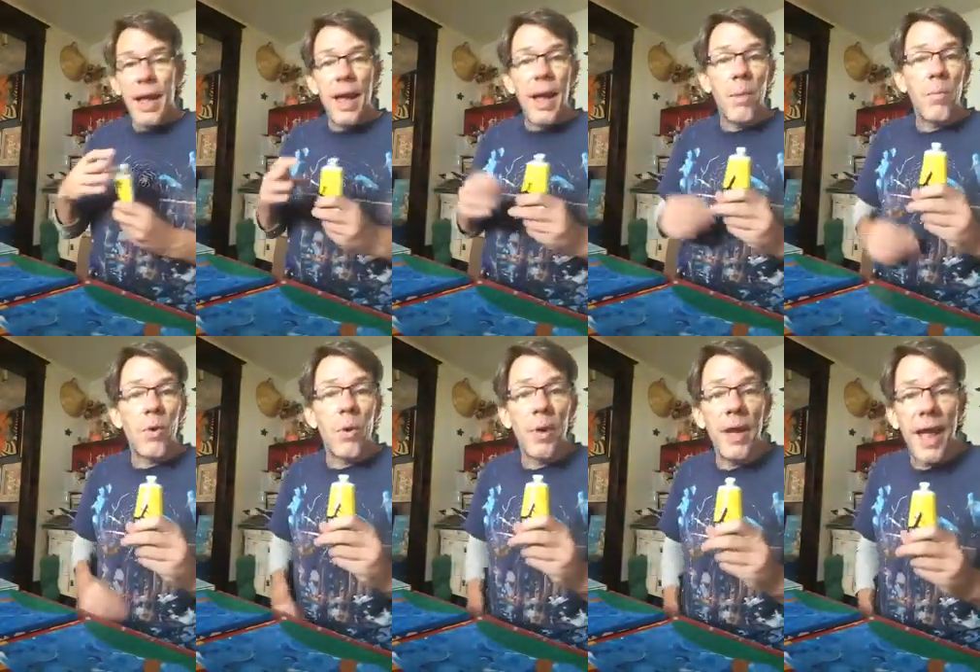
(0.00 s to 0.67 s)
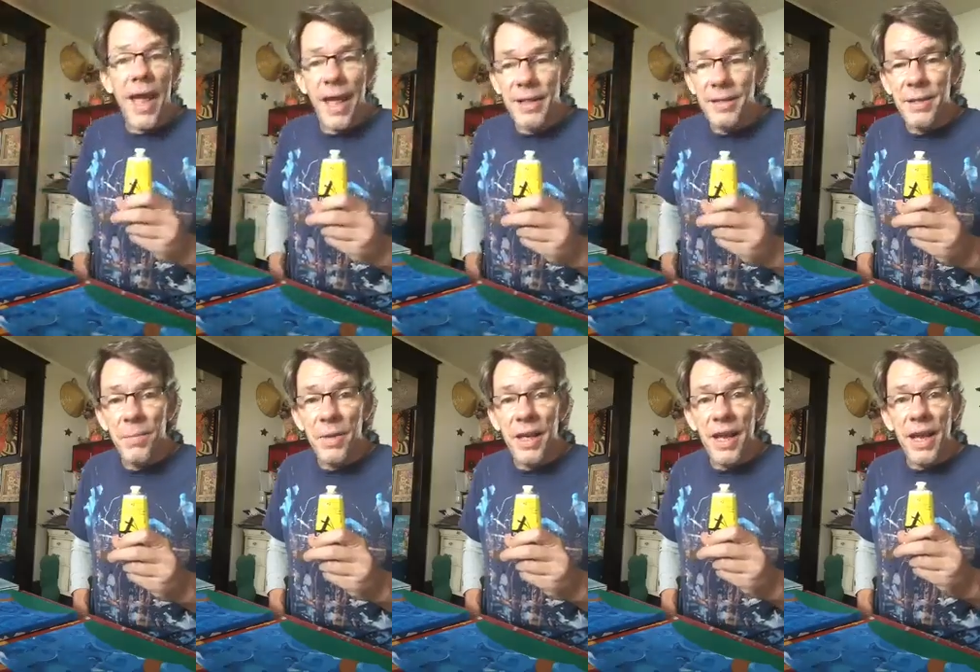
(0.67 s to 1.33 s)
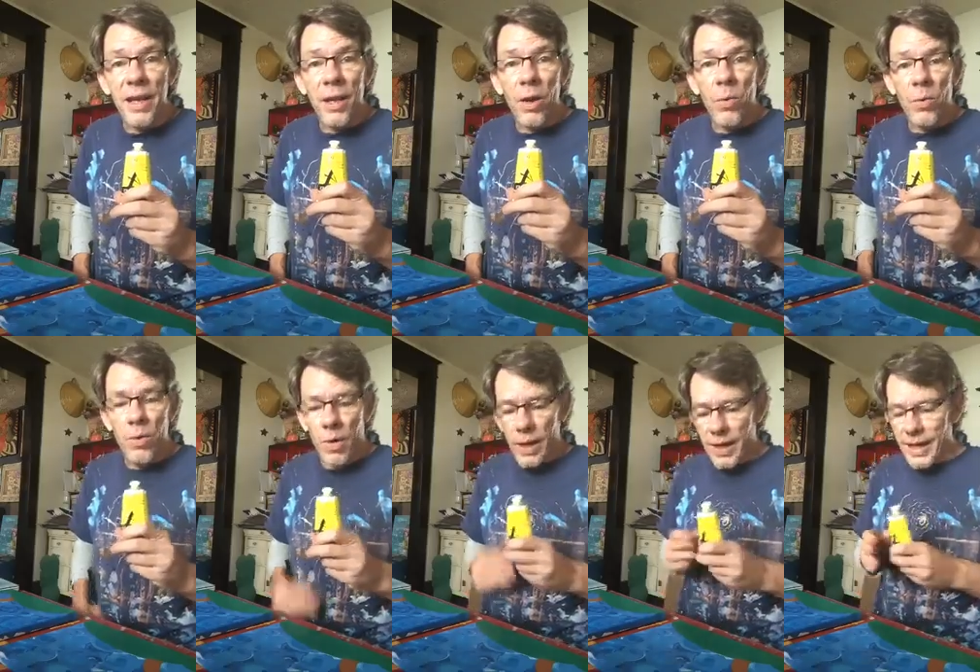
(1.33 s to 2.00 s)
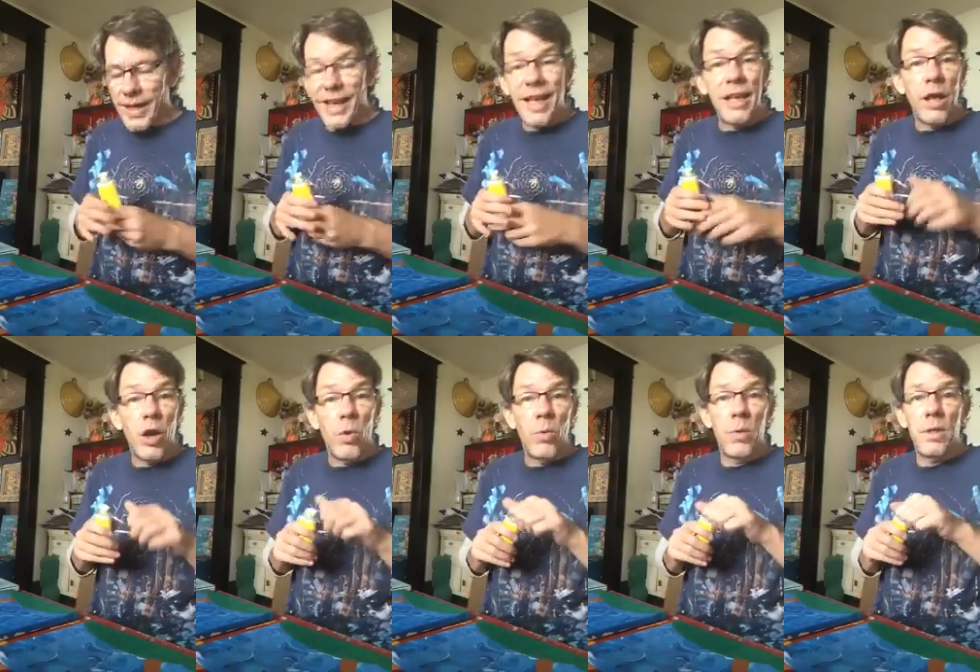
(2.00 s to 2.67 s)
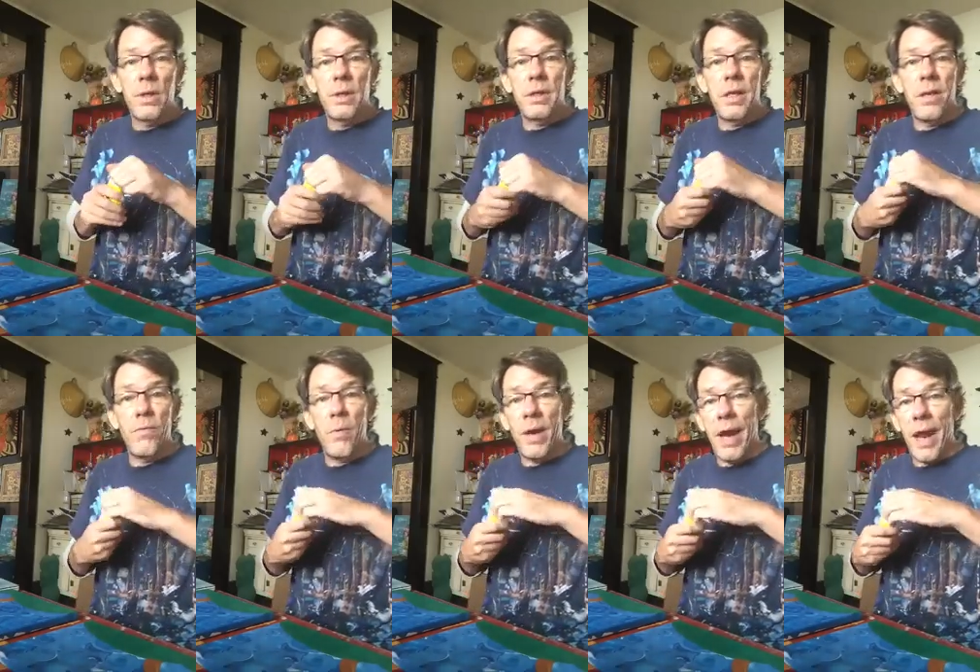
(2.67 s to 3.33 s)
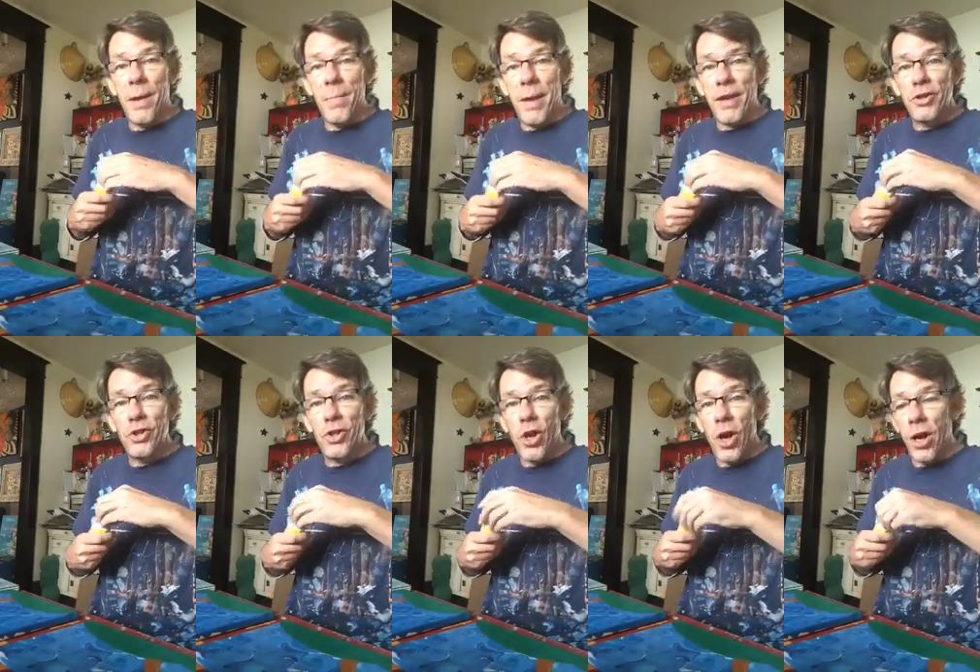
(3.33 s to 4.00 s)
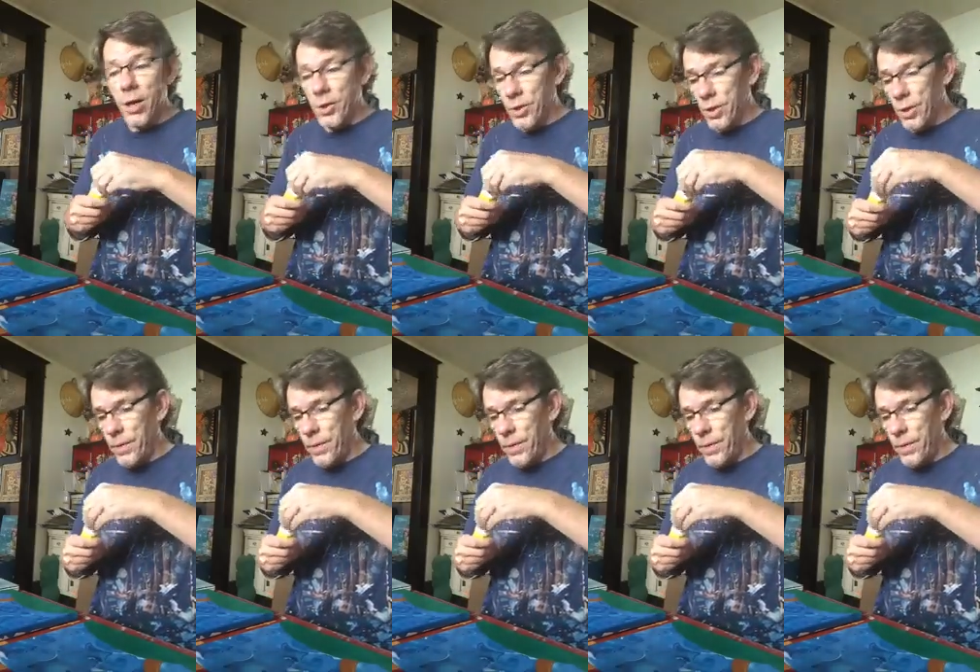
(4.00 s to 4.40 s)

and we're going to add some yellow yellow to see if we can't make stars.